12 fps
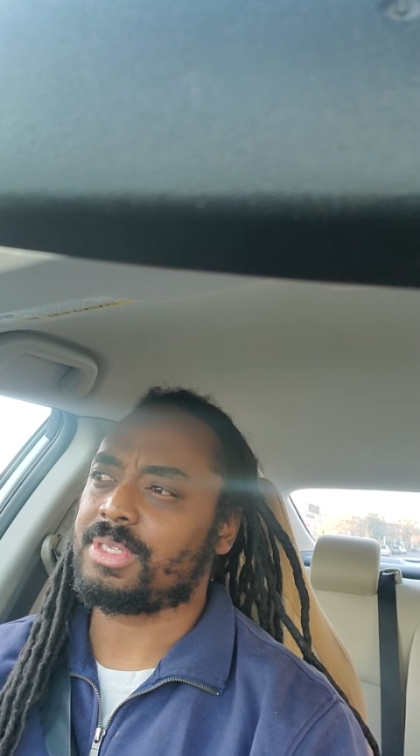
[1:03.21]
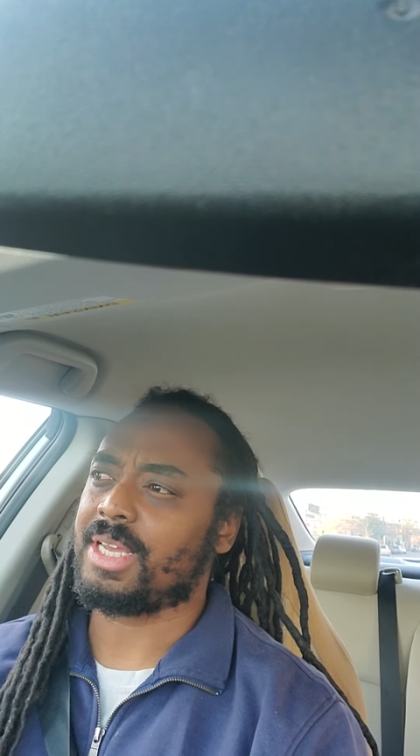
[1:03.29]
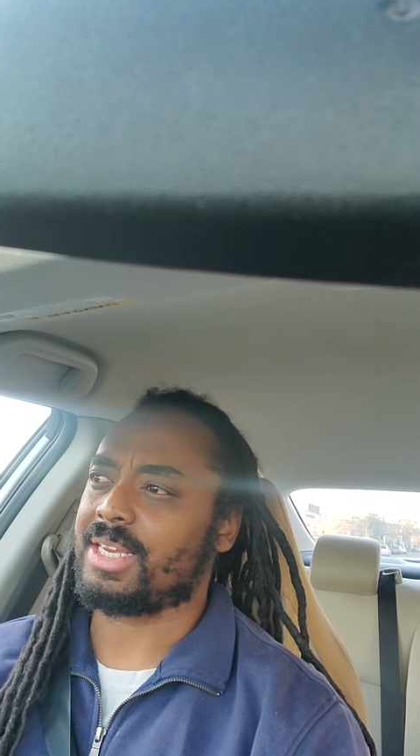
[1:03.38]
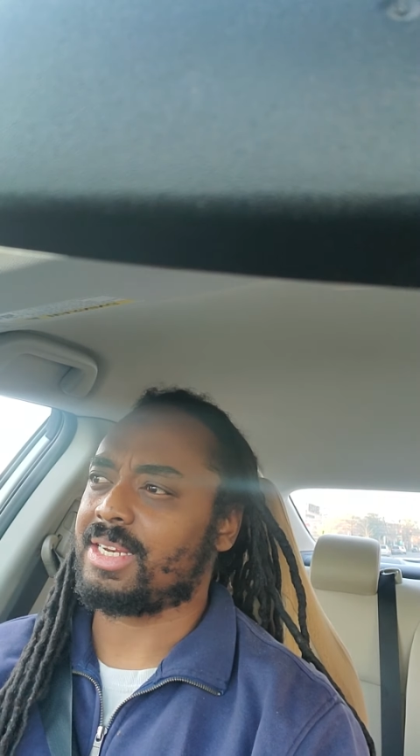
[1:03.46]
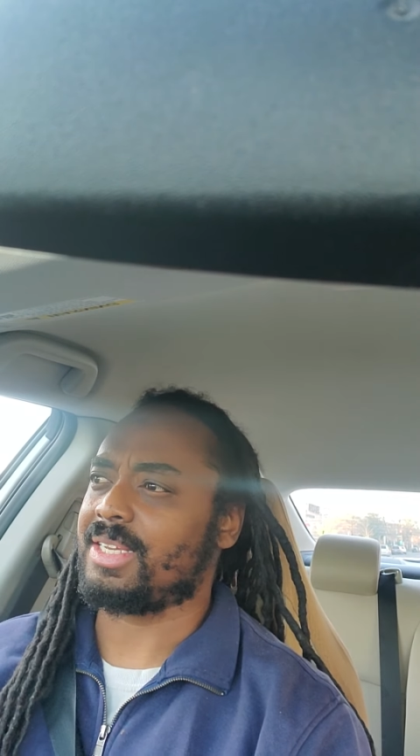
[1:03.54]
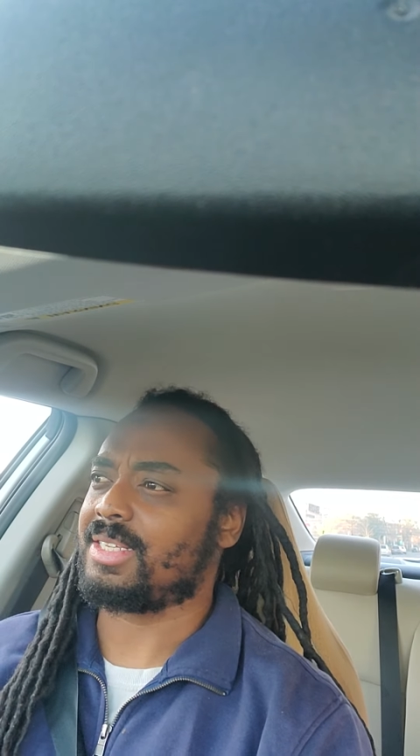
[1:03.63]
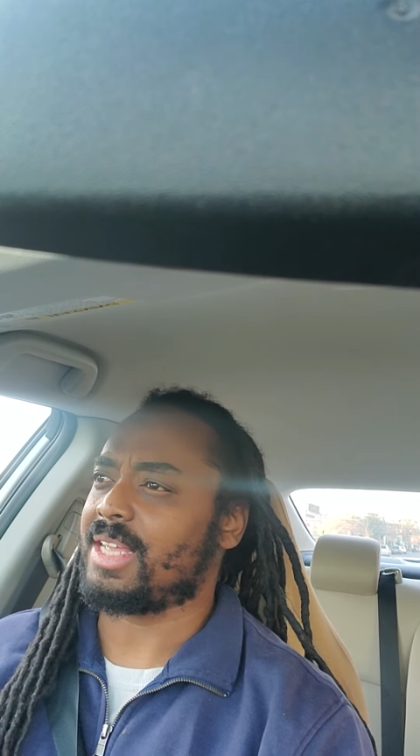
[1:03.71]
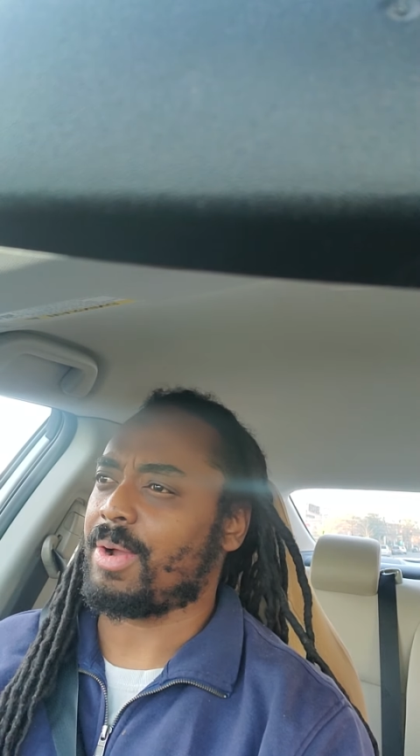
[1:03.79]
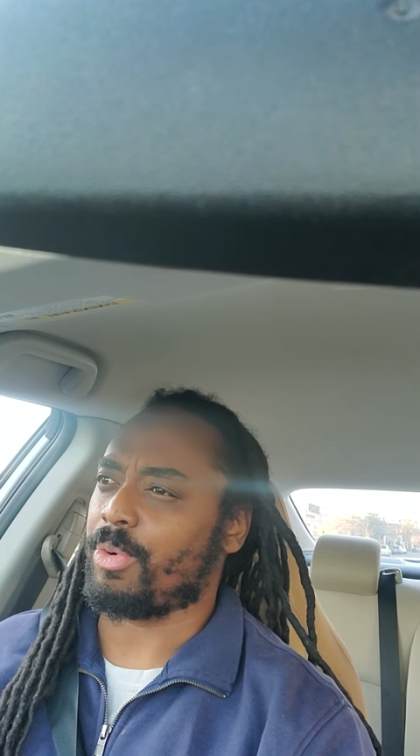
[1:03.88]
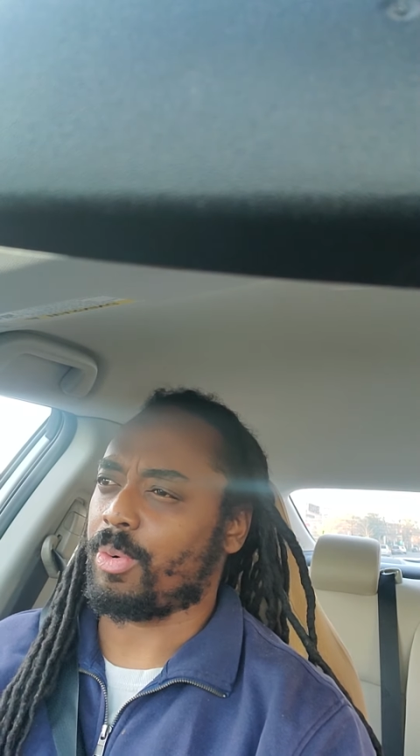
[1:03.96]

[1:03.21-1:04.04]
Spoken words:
techniques that were